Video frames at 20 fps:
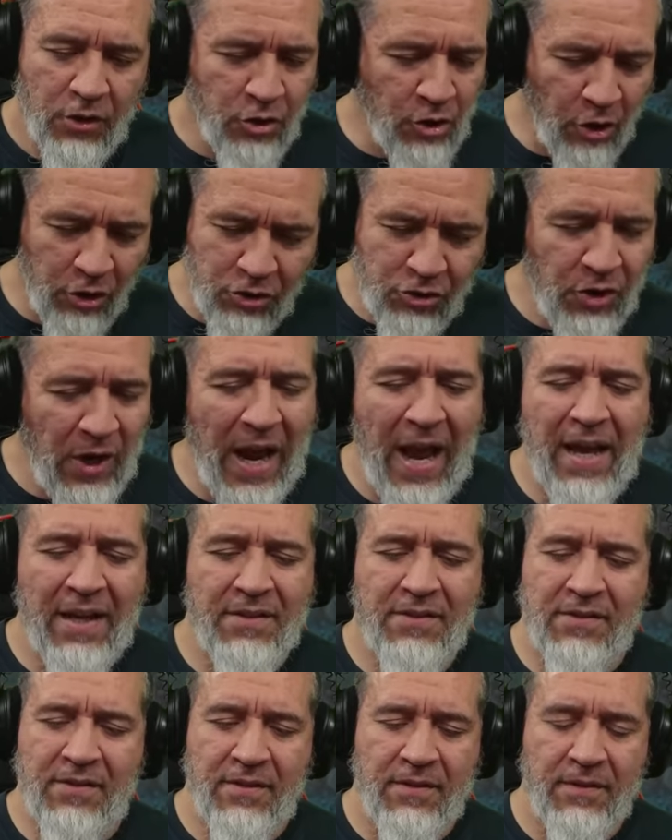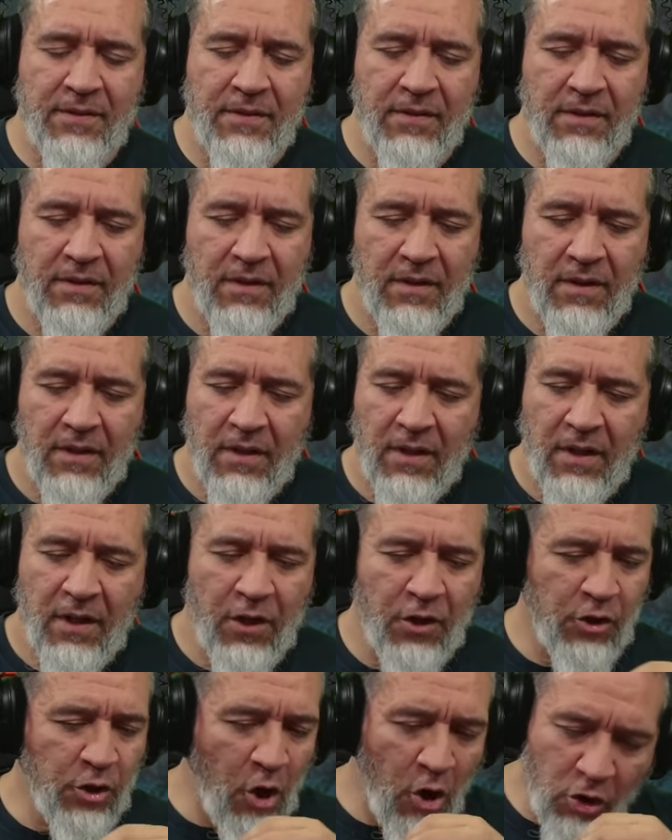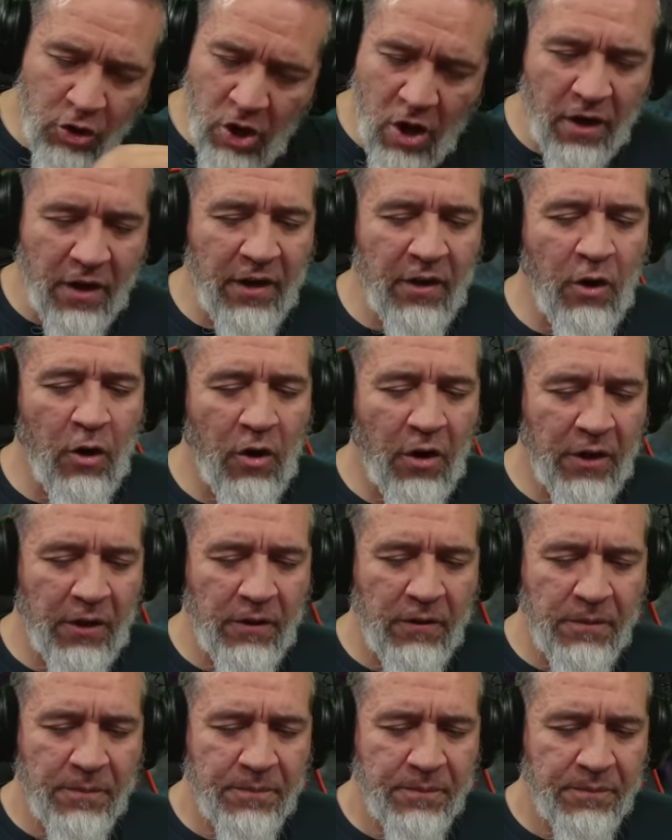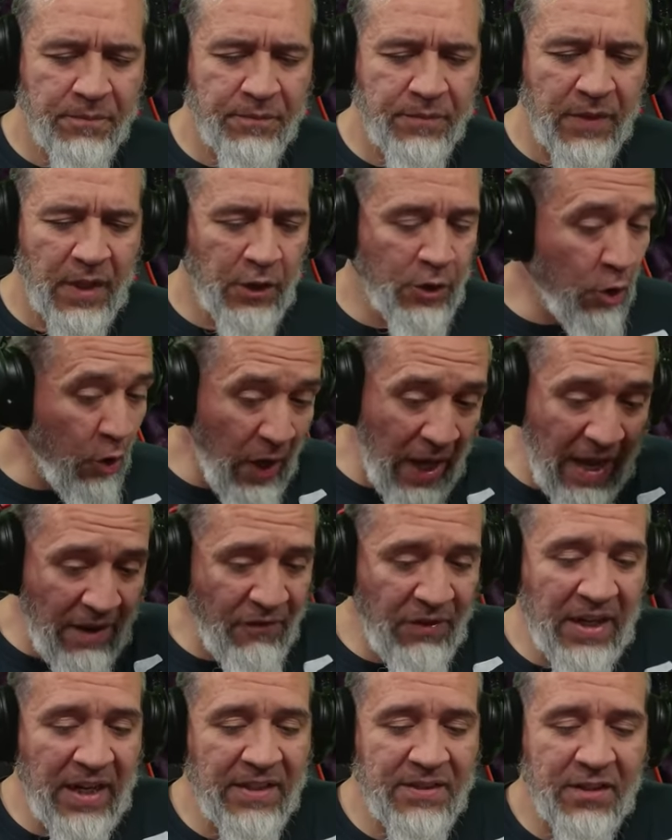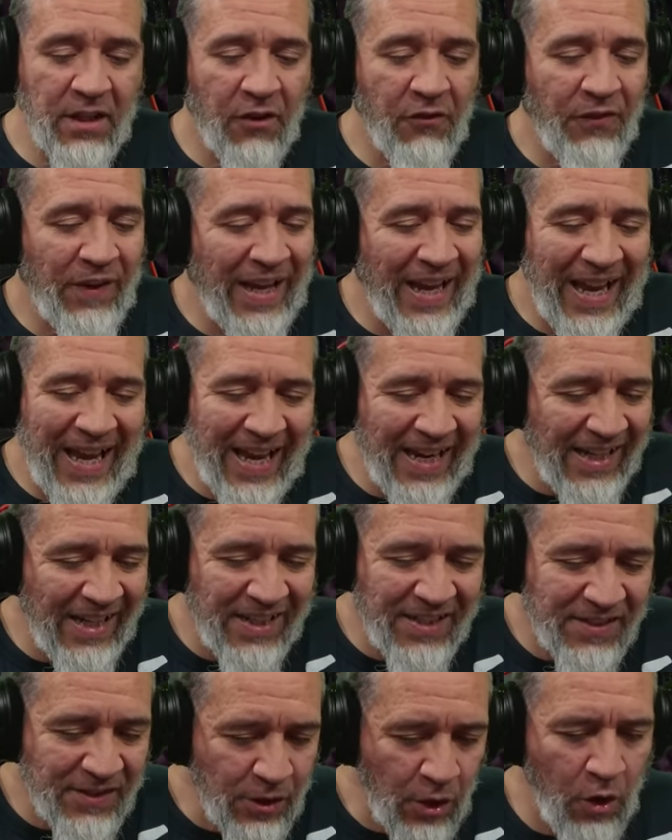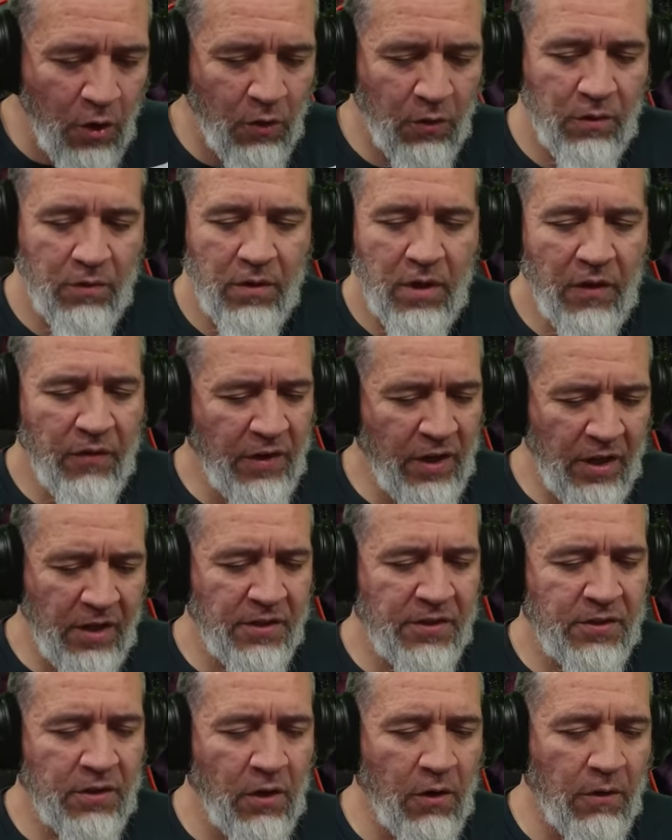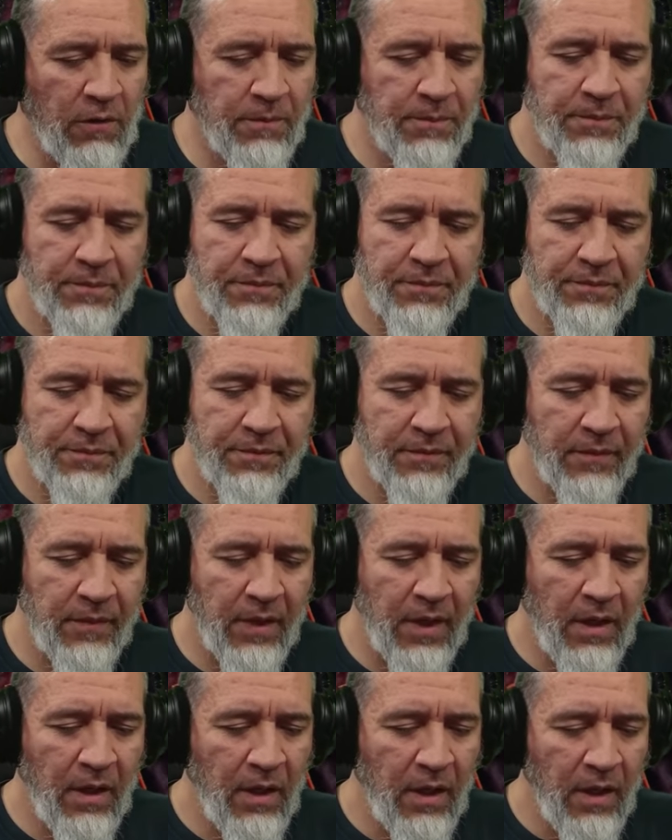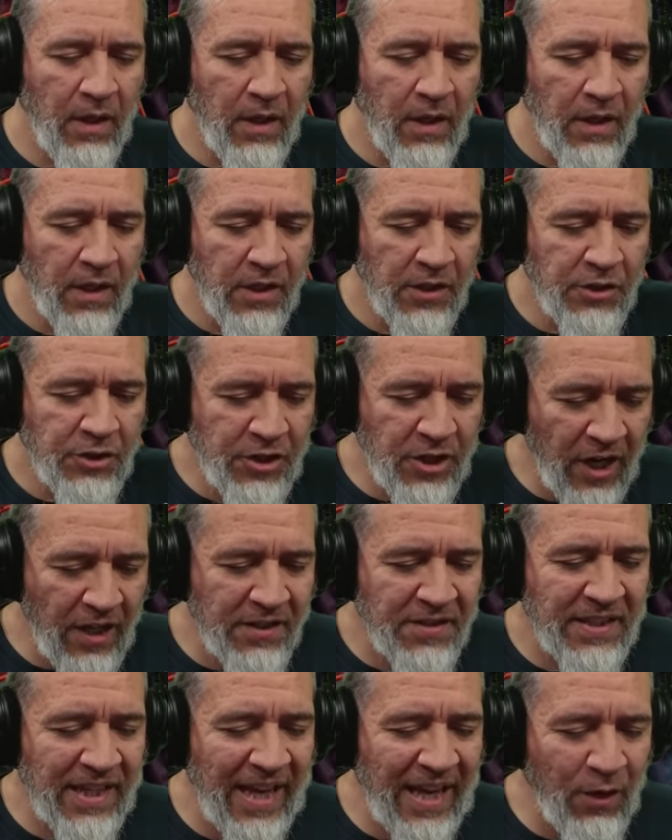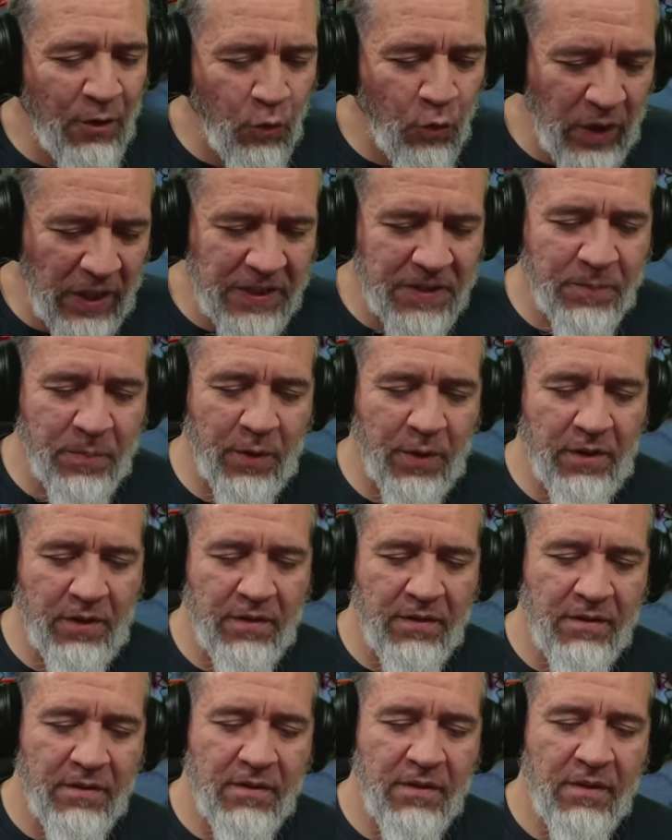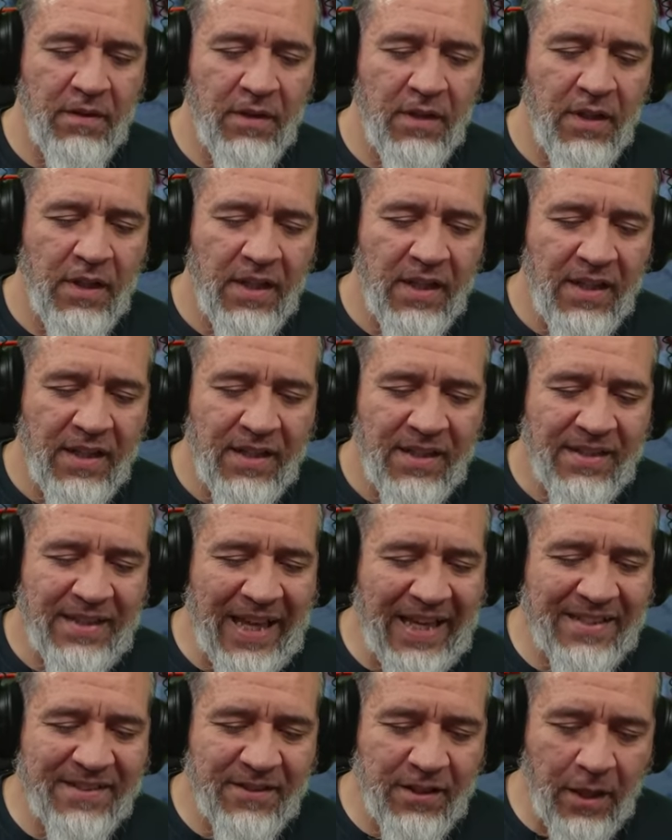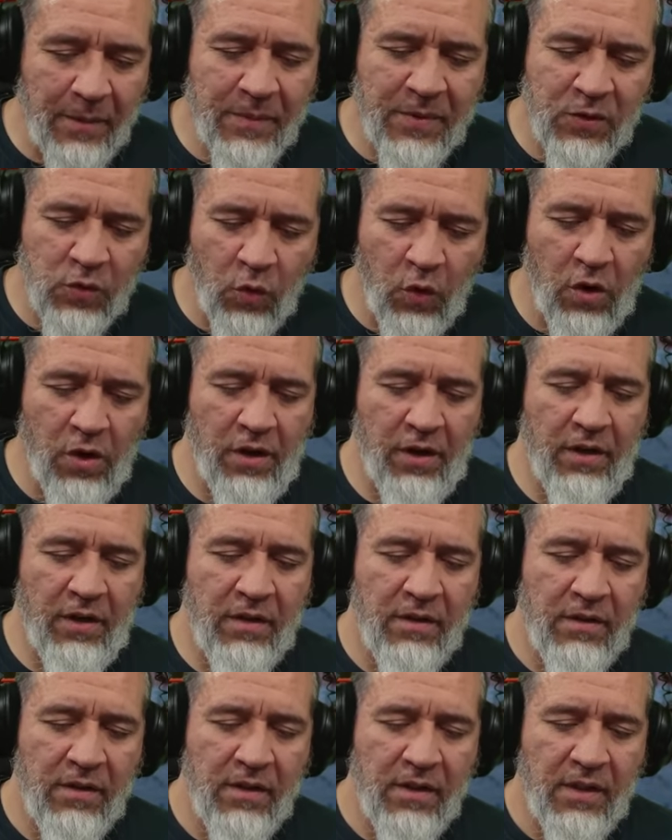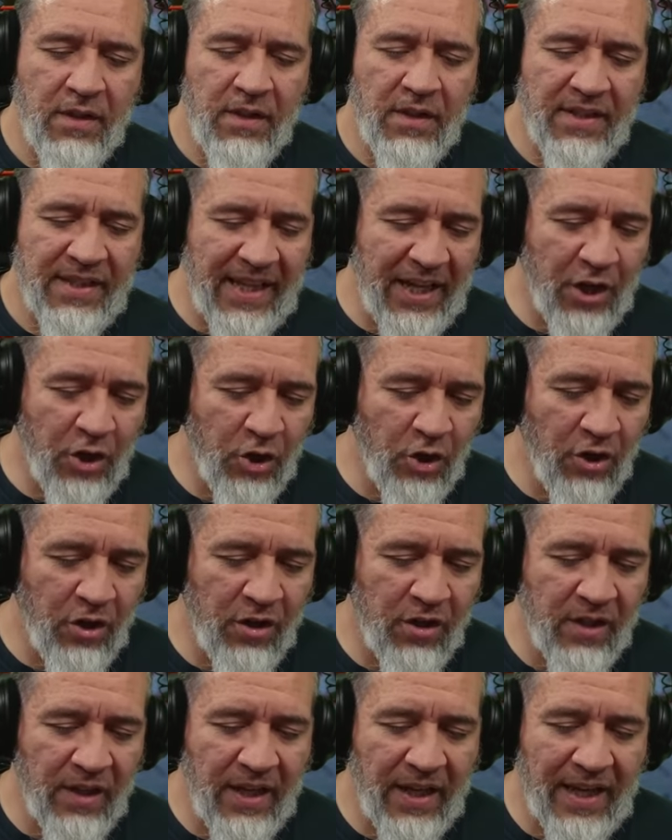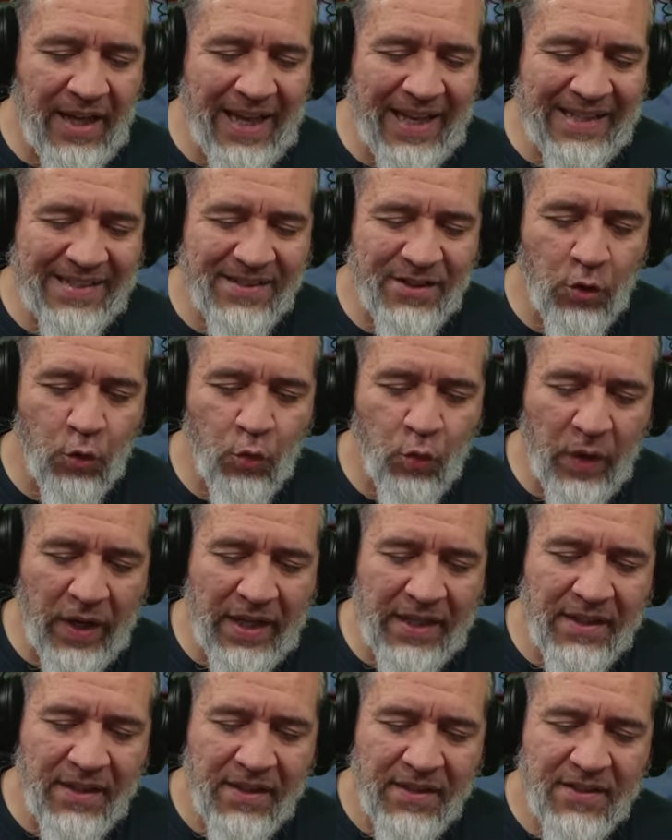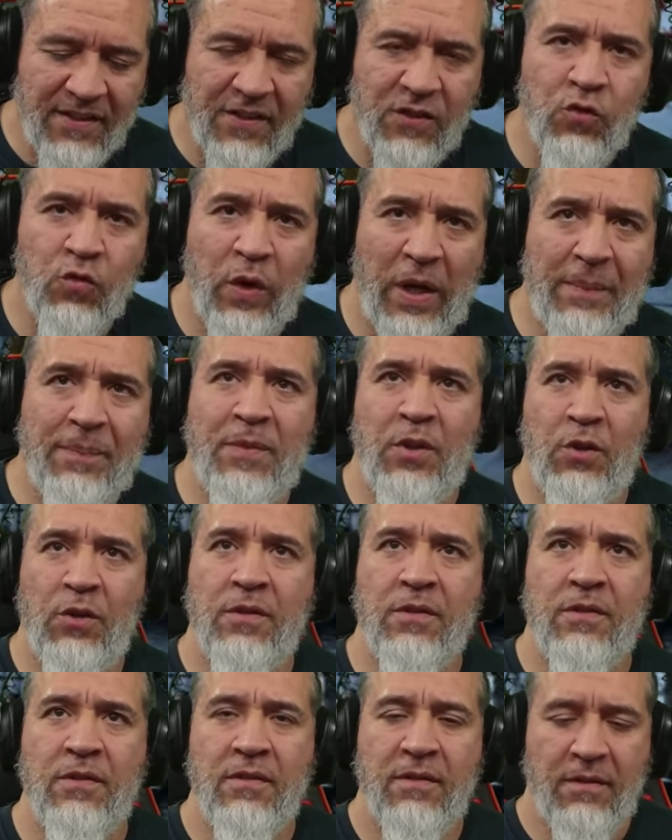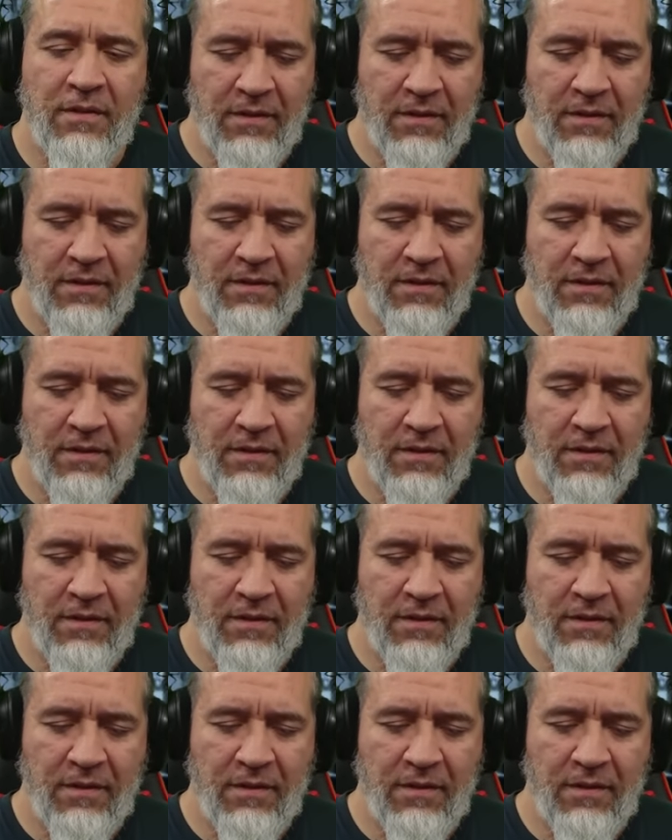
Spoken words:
No tracks. No coconut oil. No evidence of any soul, of another soul. Just a whisper that some swore they heard as the wind swept through.